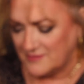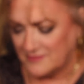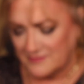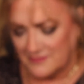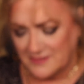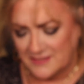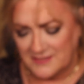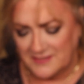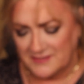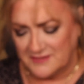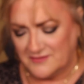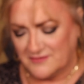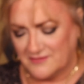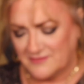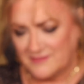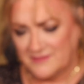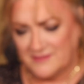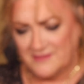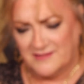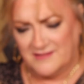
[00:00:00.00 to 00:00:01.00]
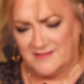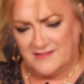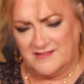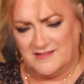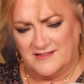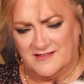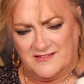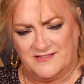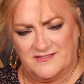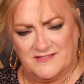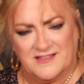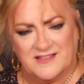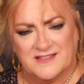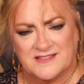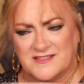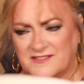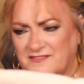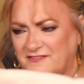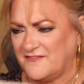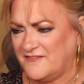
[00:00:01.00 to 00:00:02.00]
or linen or is
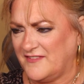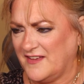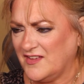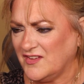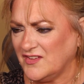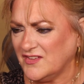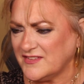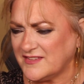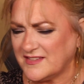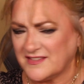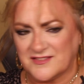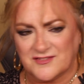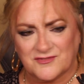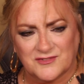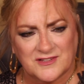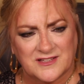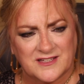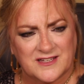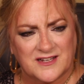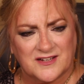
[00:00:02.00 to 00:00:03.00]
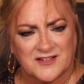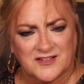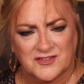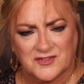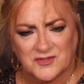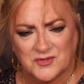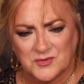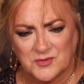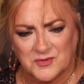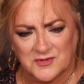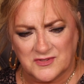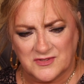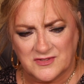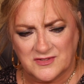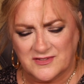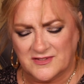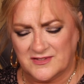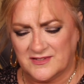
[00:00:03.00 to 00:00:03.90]
it felt? It's really kind of cool.